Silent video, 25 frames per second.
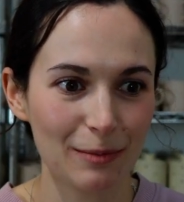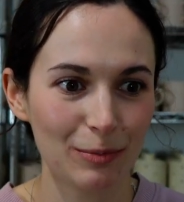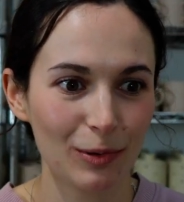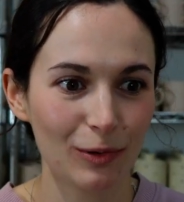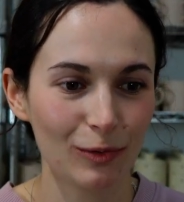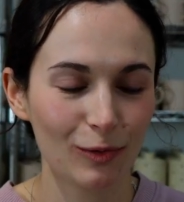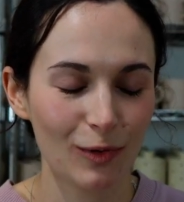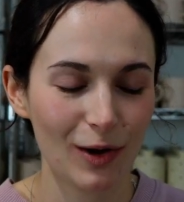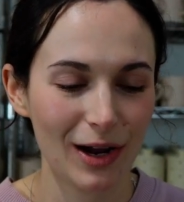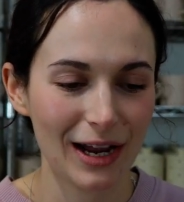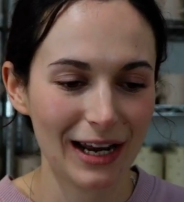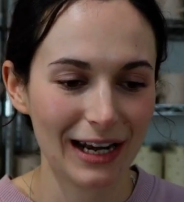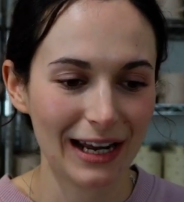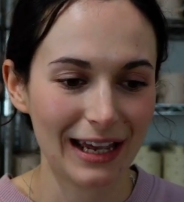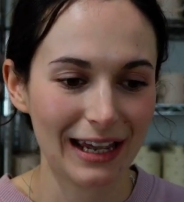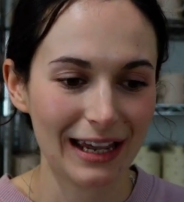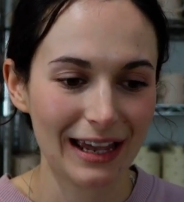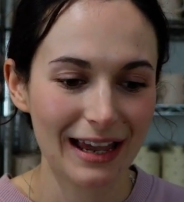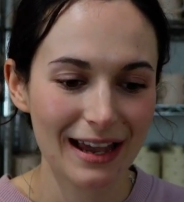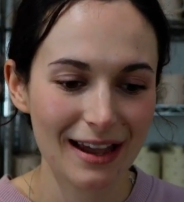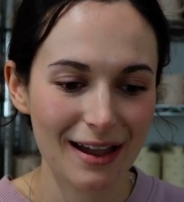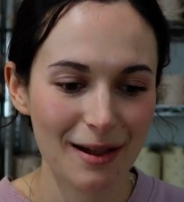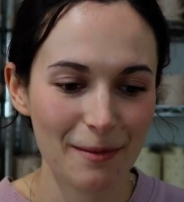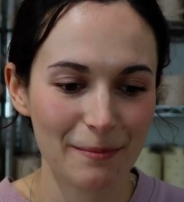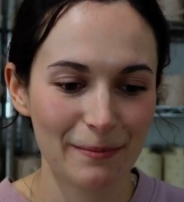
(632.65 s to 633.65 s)
but really
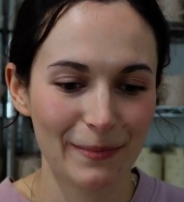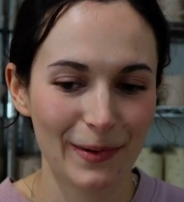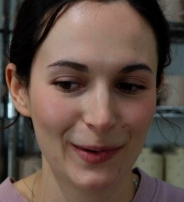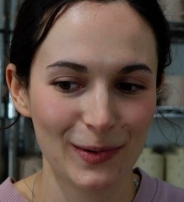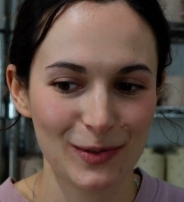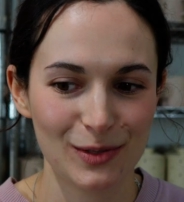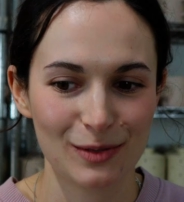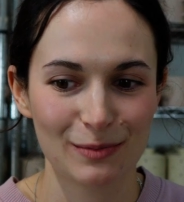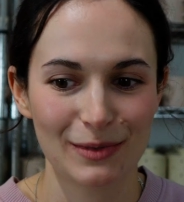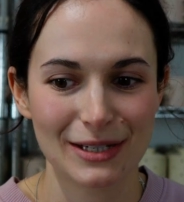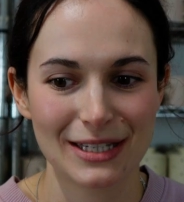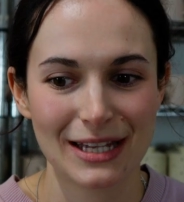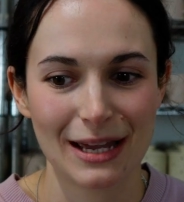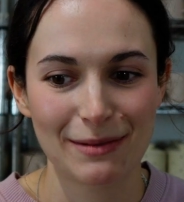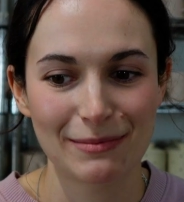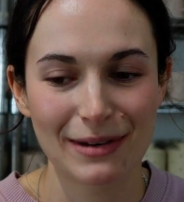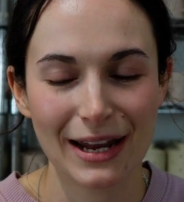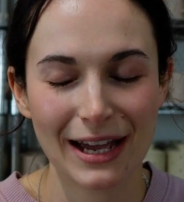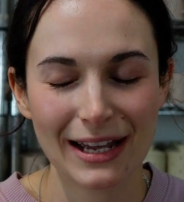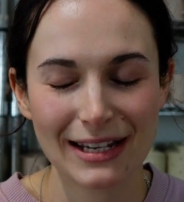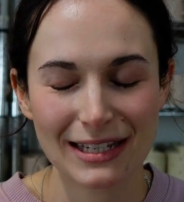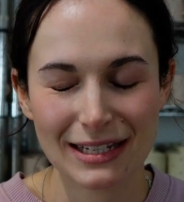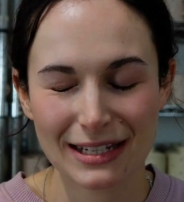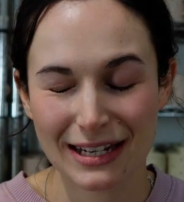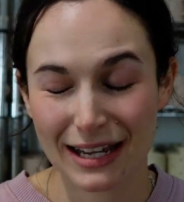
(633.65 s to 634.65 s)
most of my time,
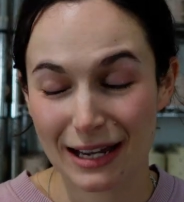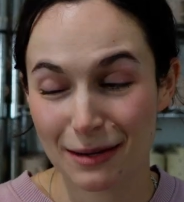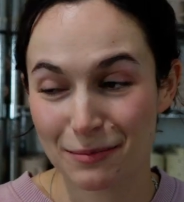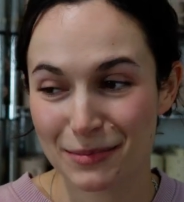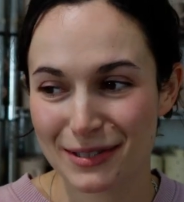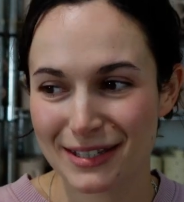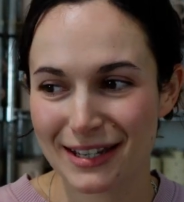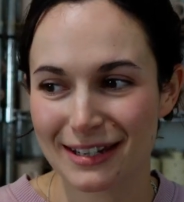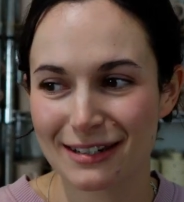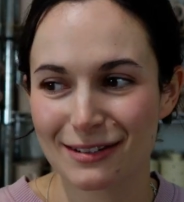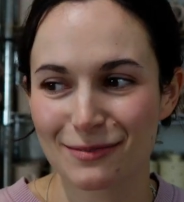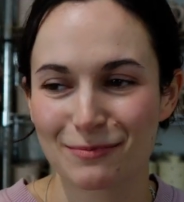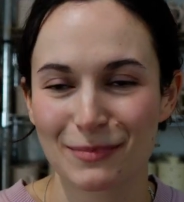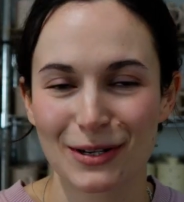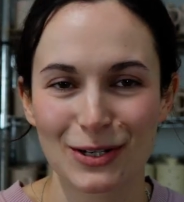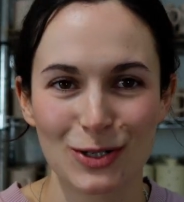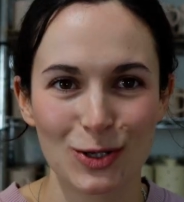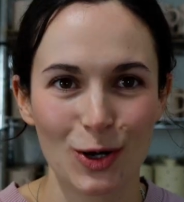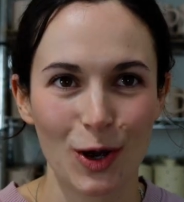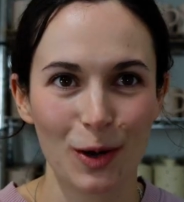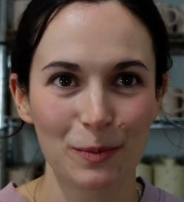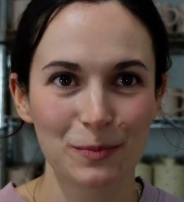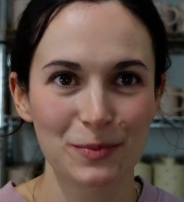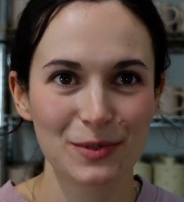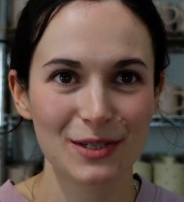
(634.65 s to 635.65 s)
99% of my
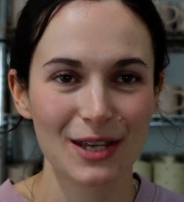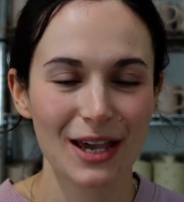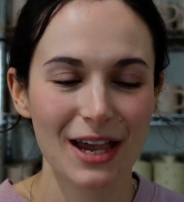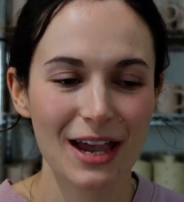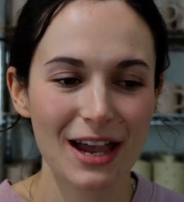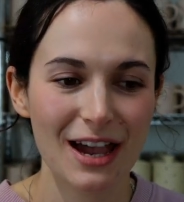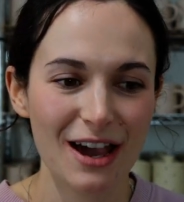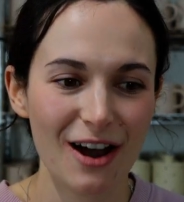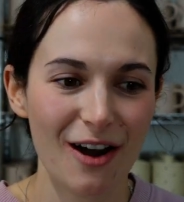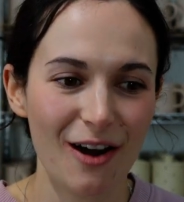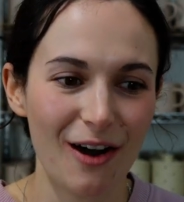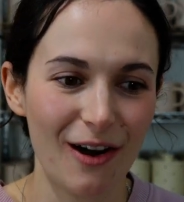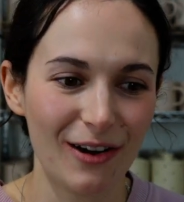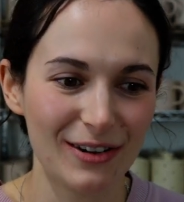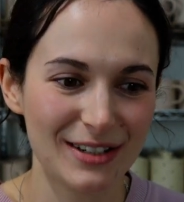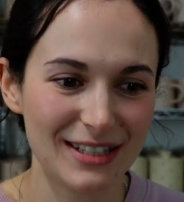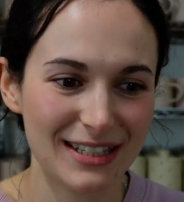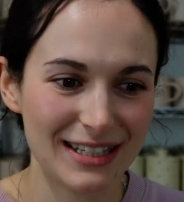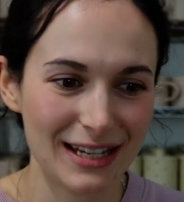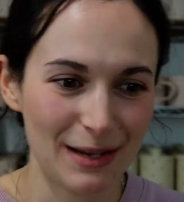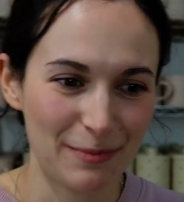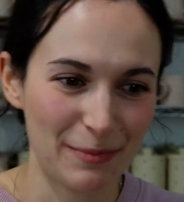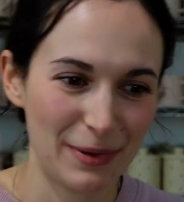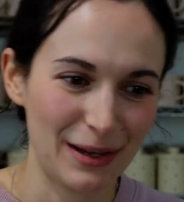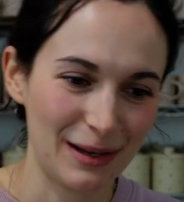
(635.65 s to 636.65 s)
jobs are
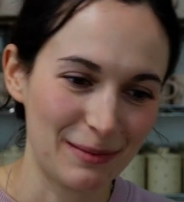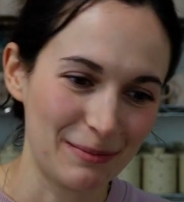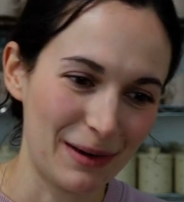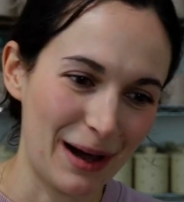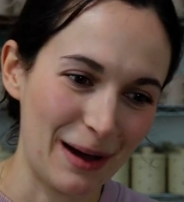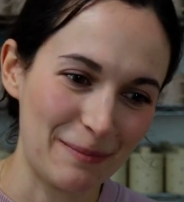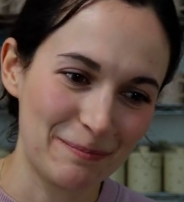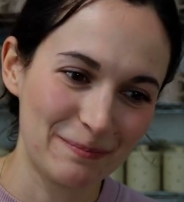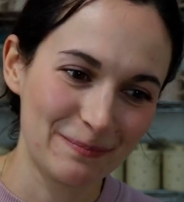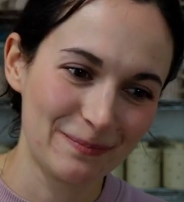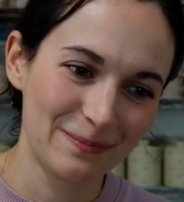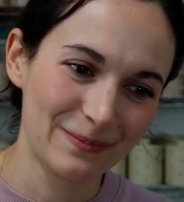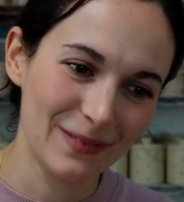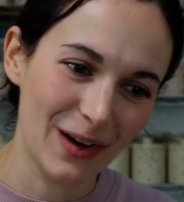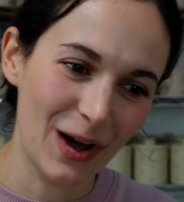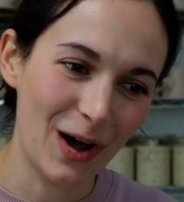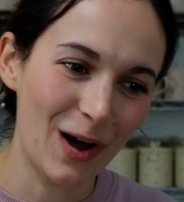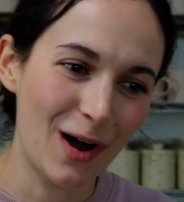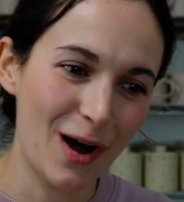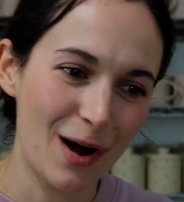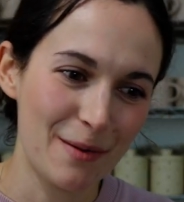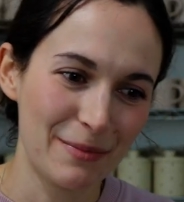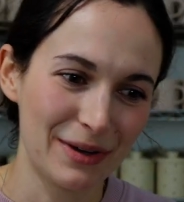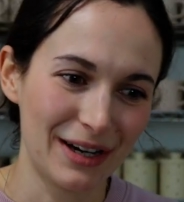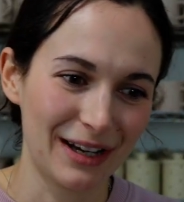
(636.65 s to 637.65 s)
dipping my
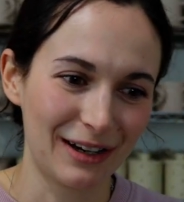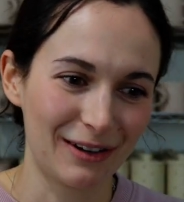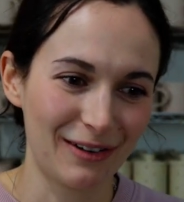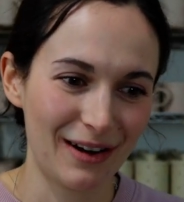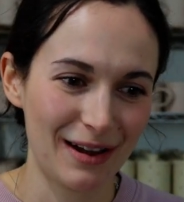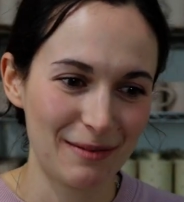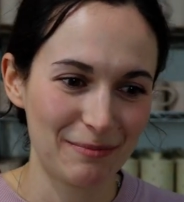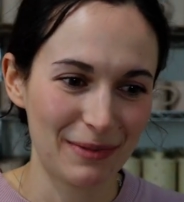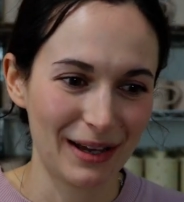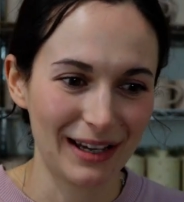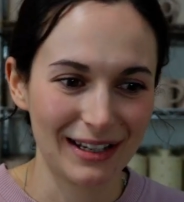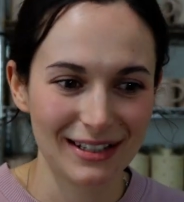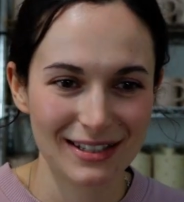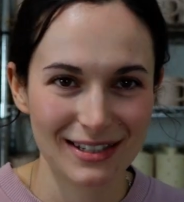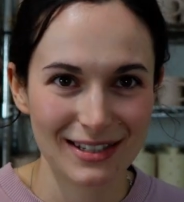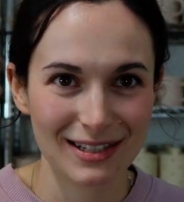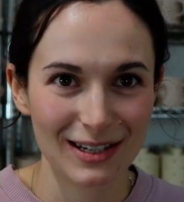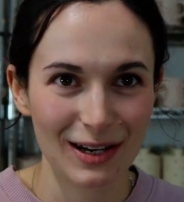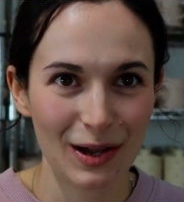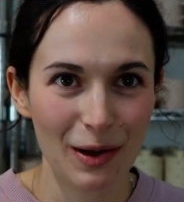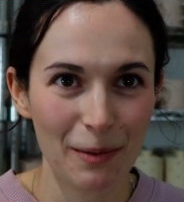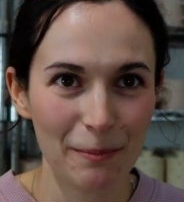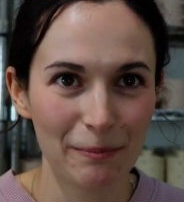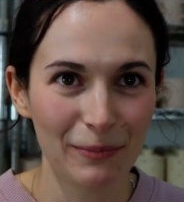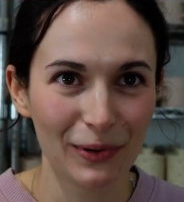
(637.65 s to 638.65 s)
arm in a great big
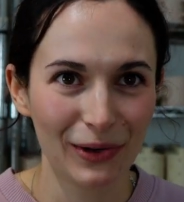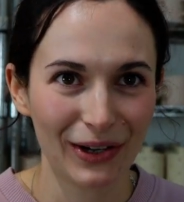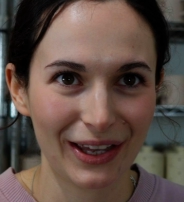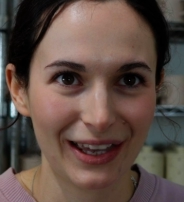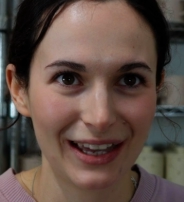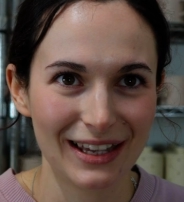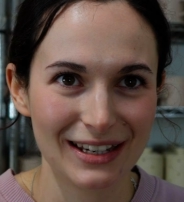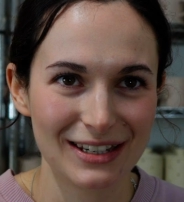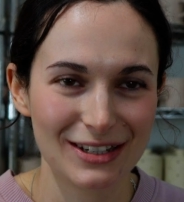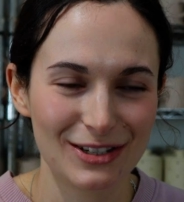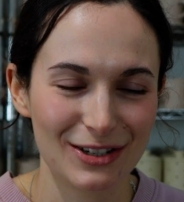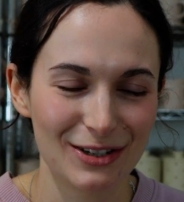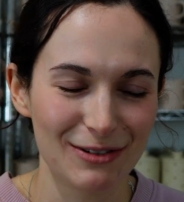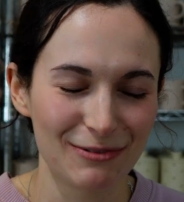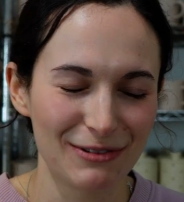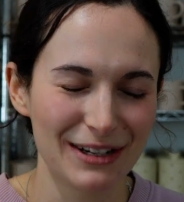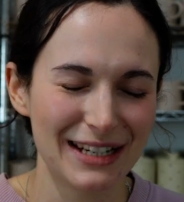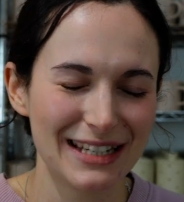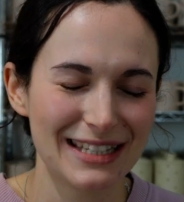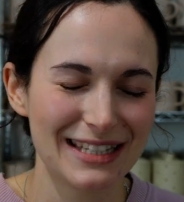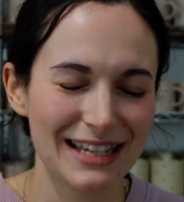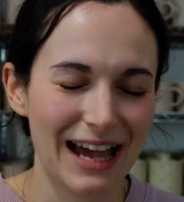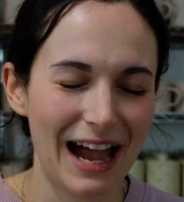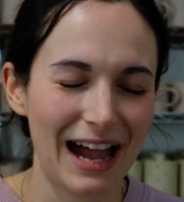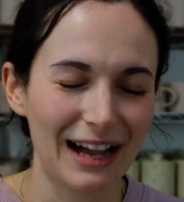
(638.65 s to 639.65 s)
slot bucket to
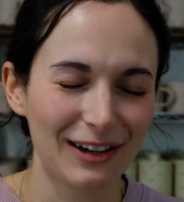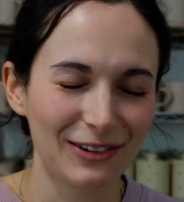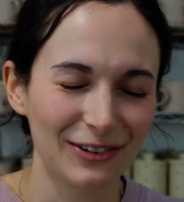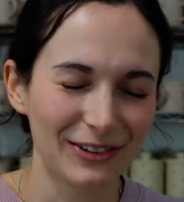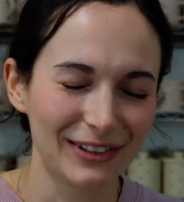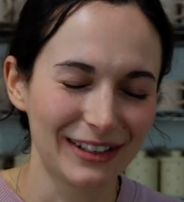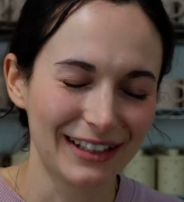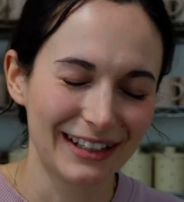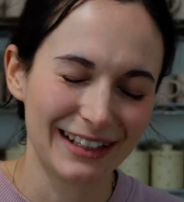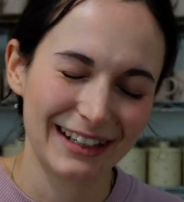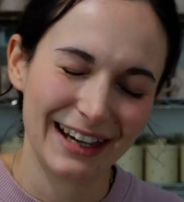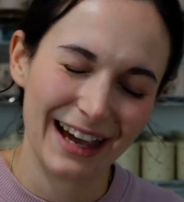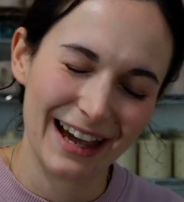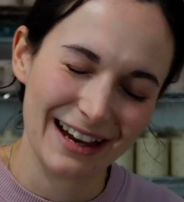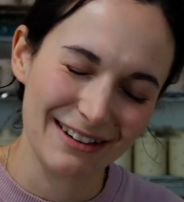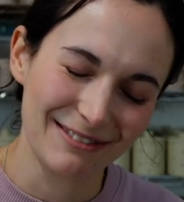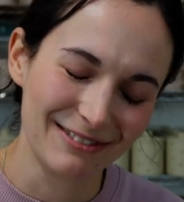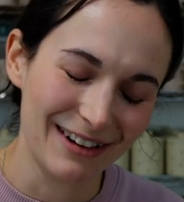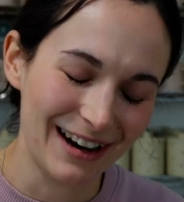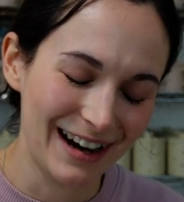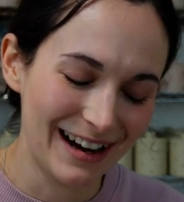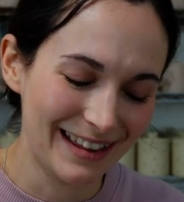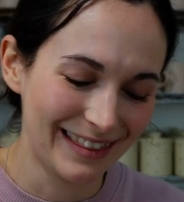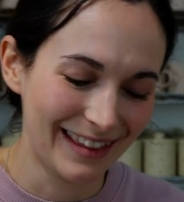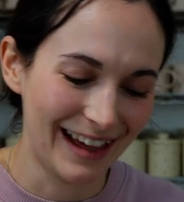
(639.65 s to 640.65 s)
recycle, getting
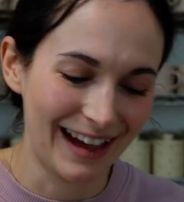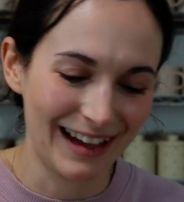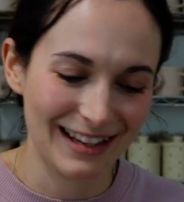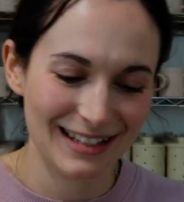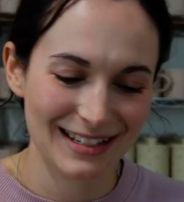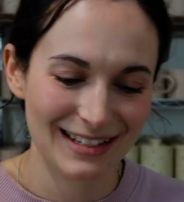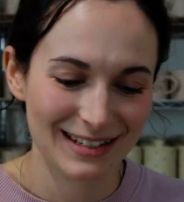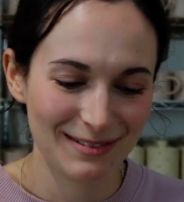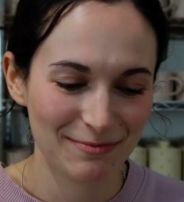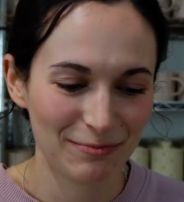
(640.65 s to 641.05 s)
right in there,